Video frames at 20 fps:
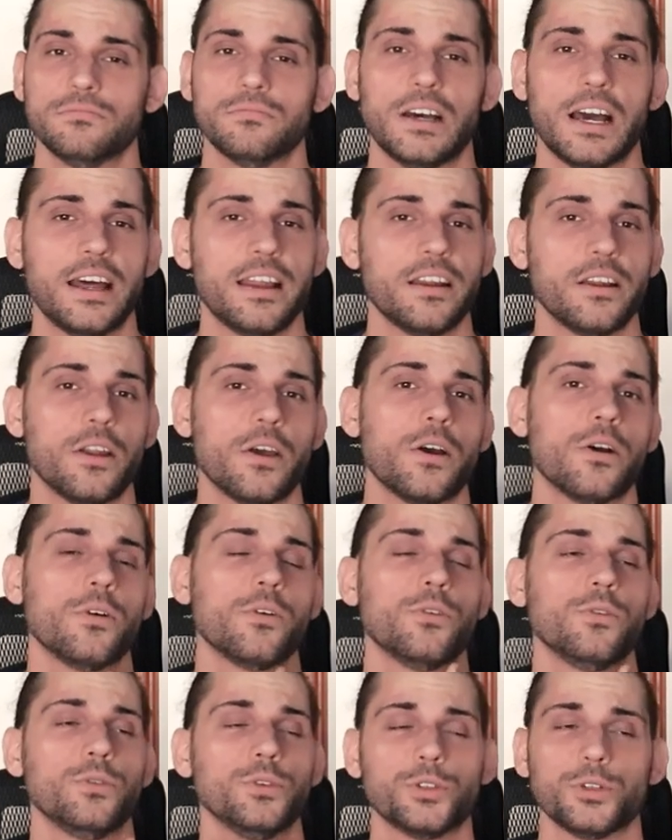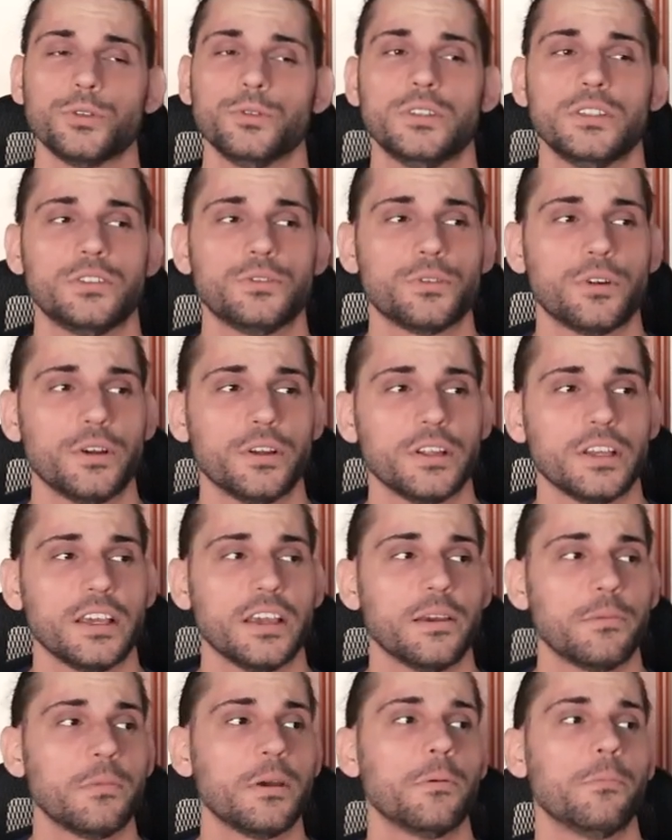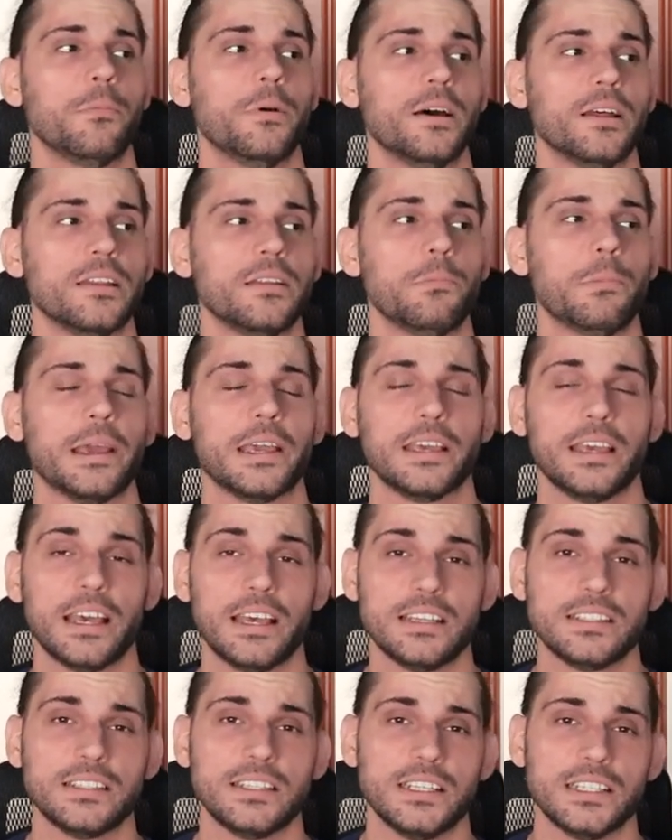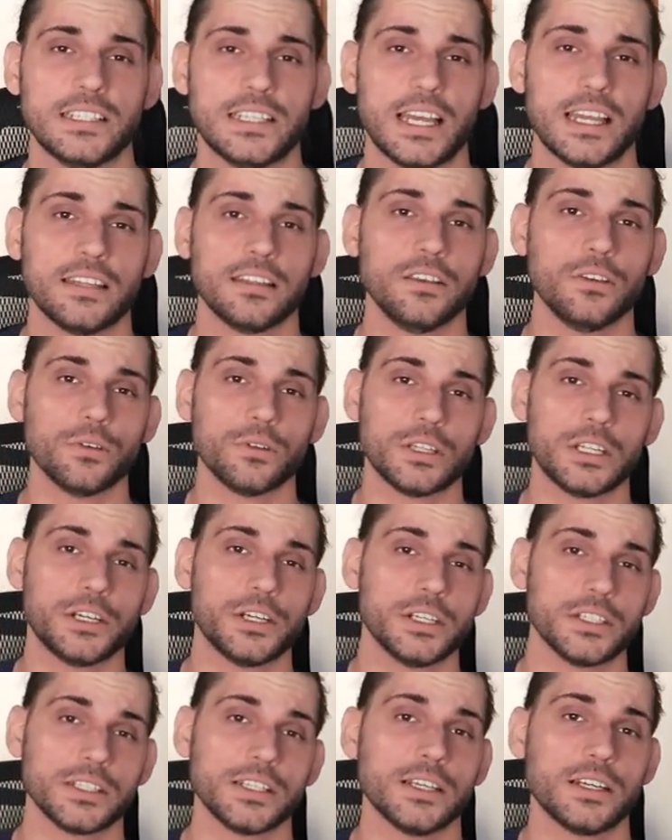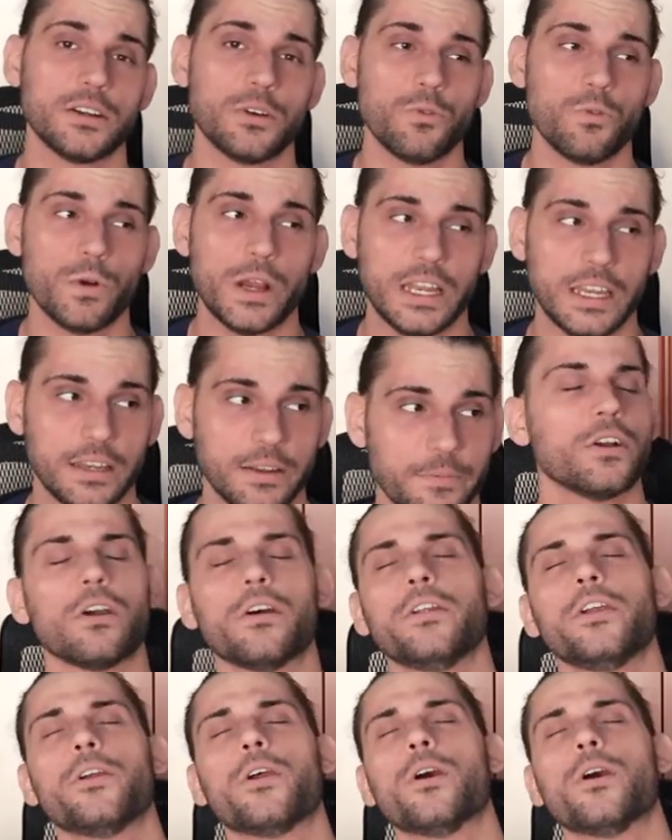I don't know who should dethrone him, but my guess is that Gunther is gonna win. Cody